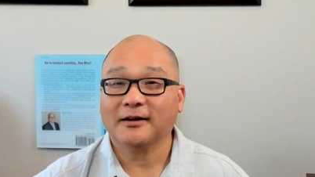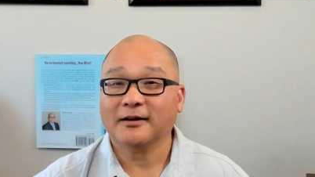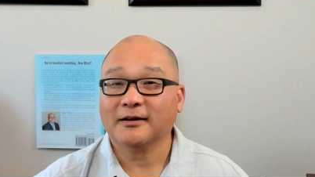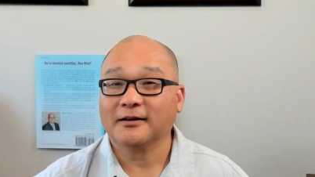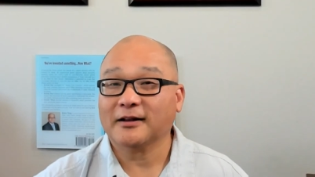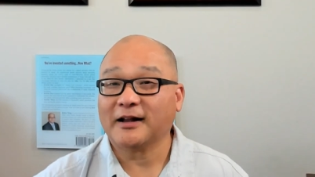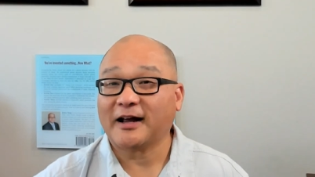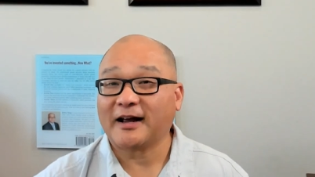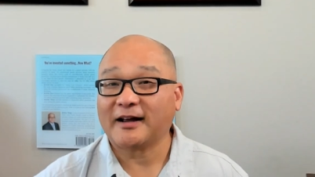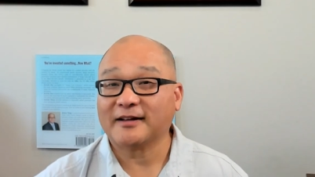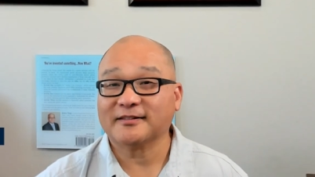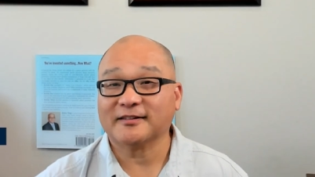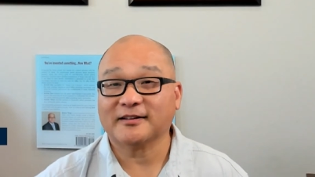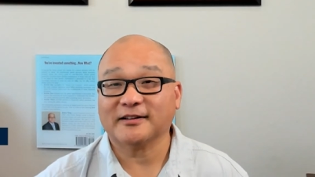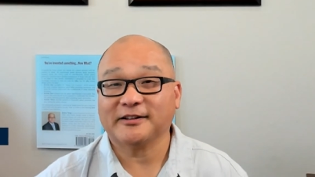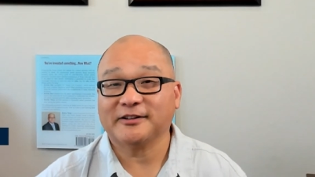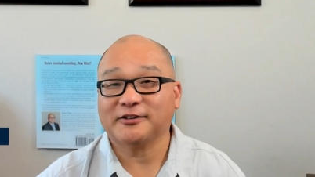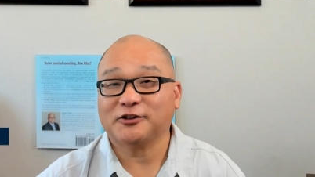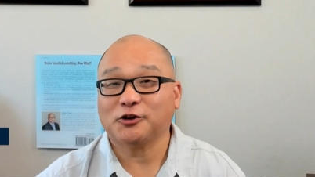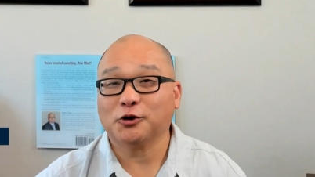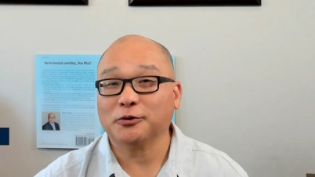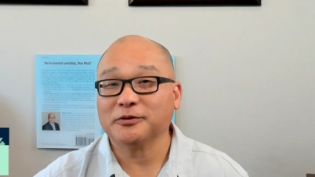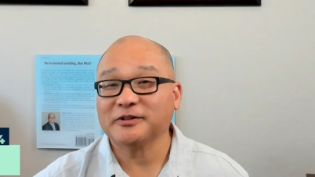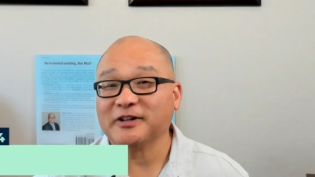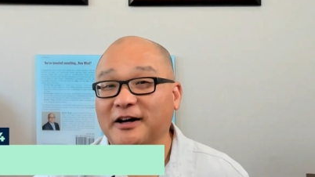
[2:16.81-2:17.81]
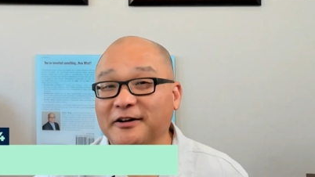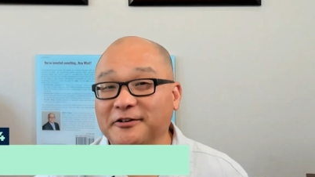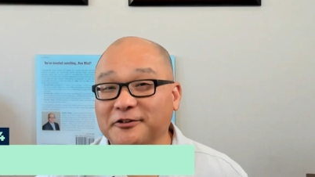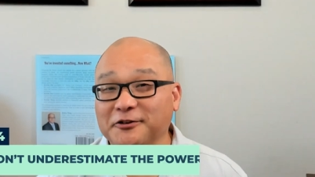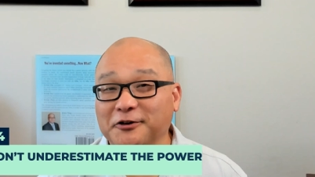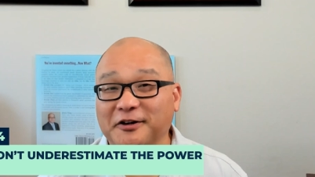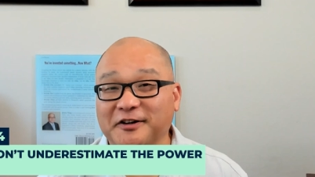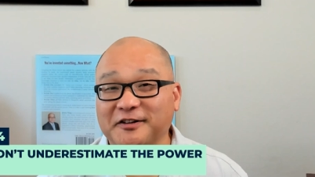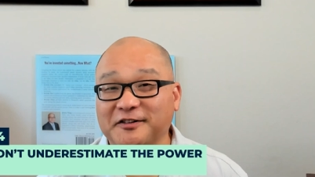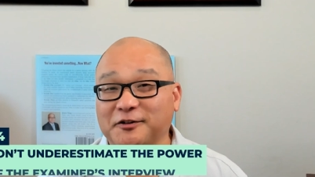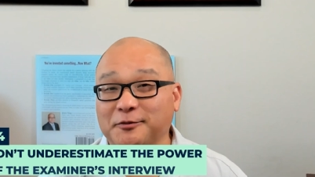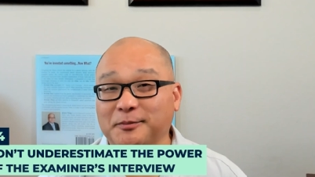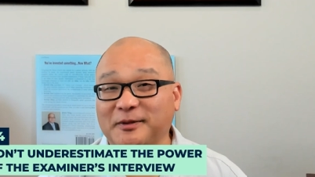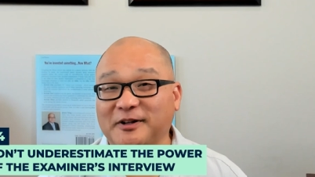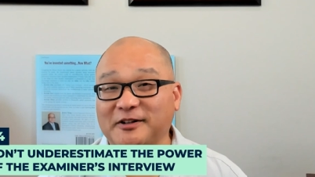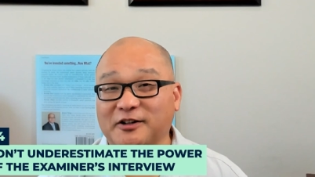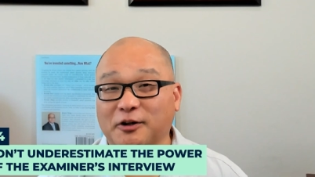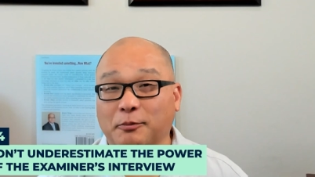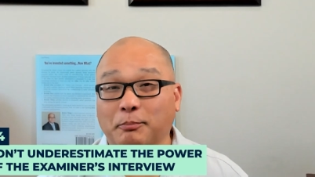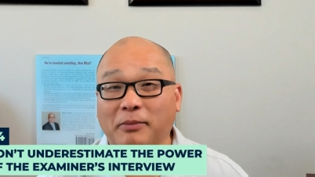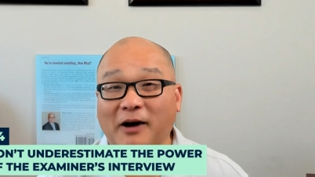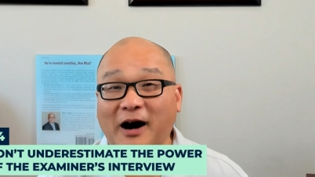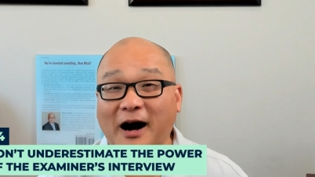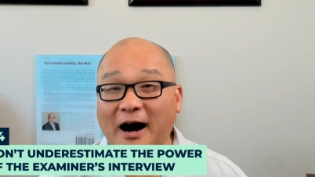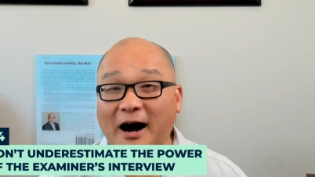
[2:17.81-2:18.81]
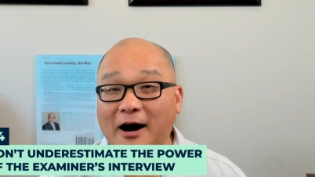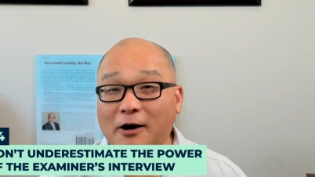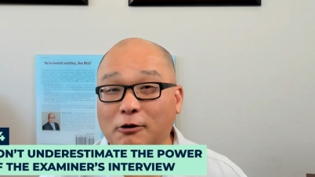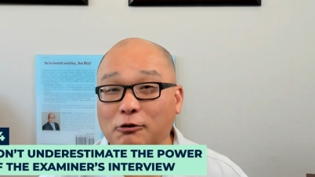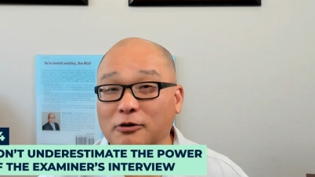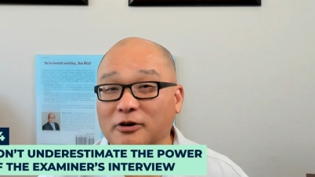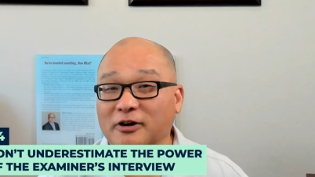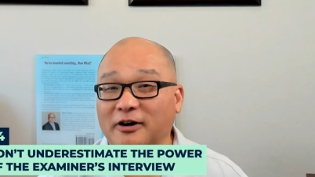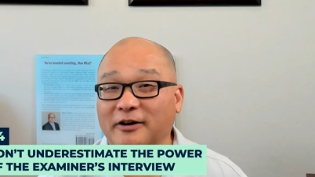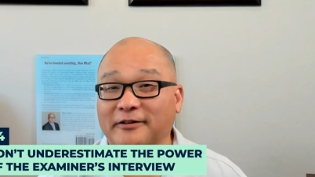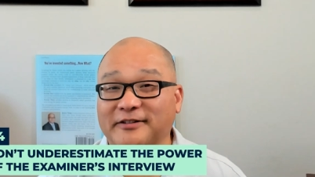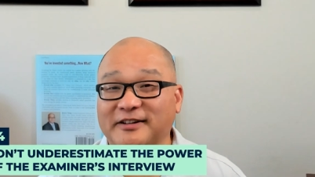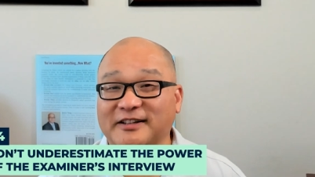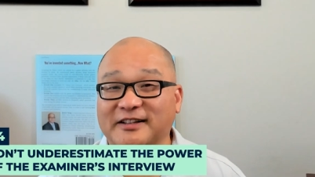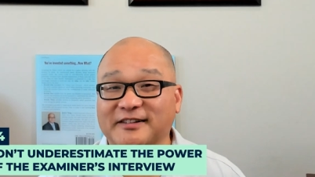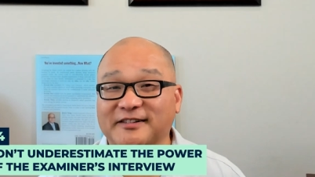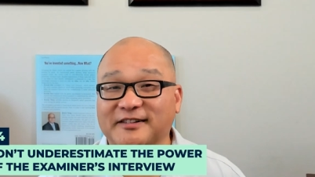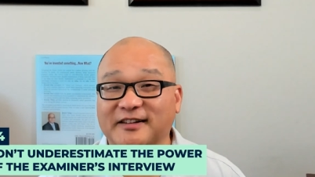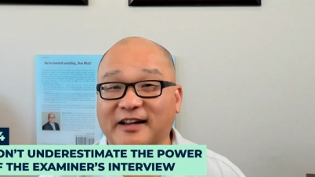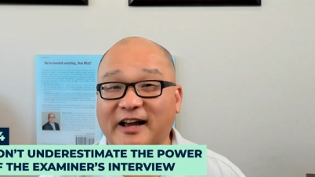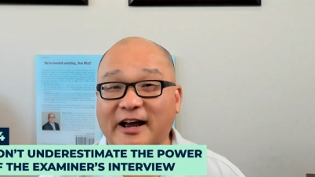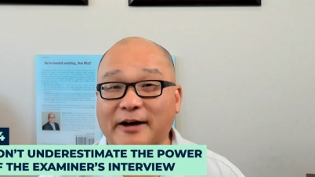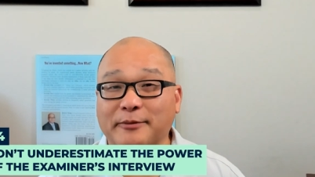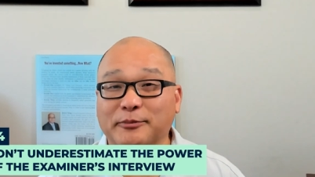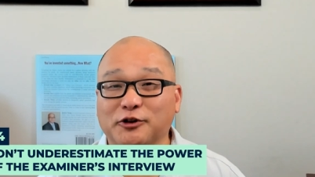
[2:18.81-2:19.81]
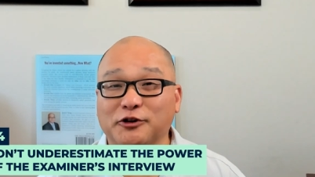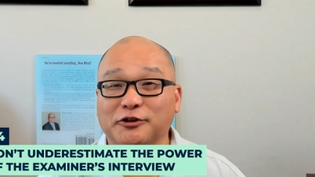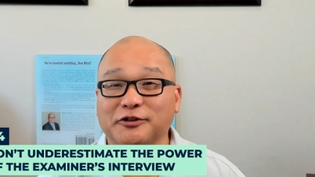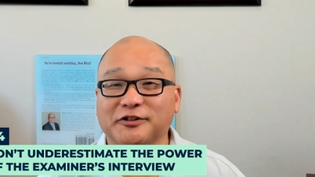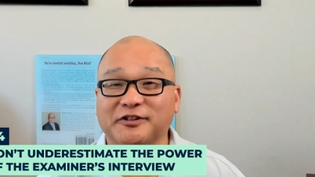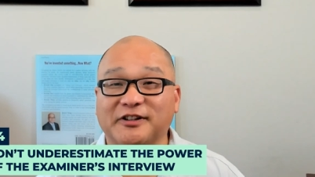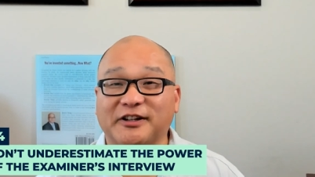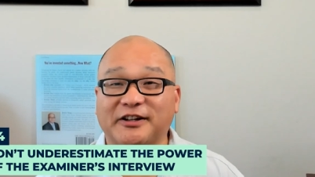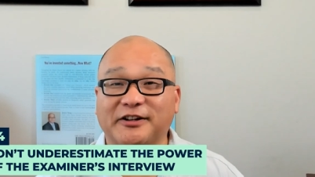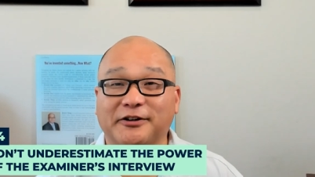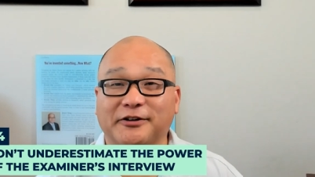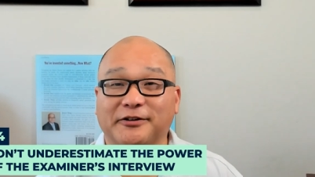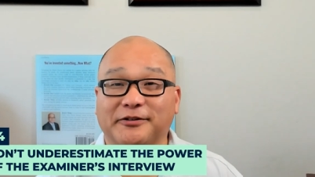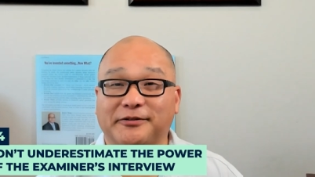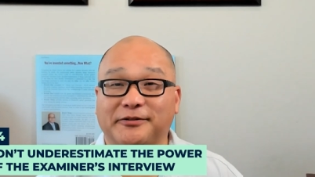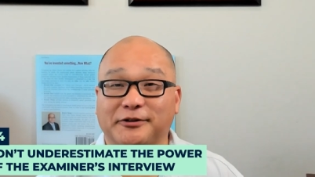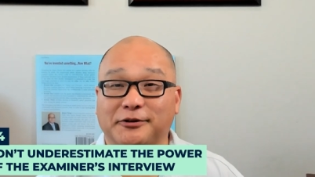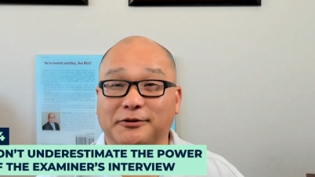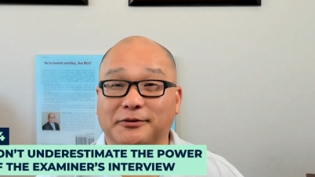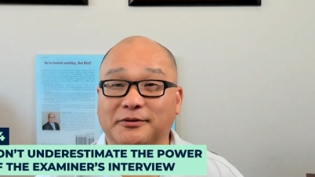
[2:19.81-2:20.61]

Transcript: Lastly, don't underestimate the power of an examiner's interview.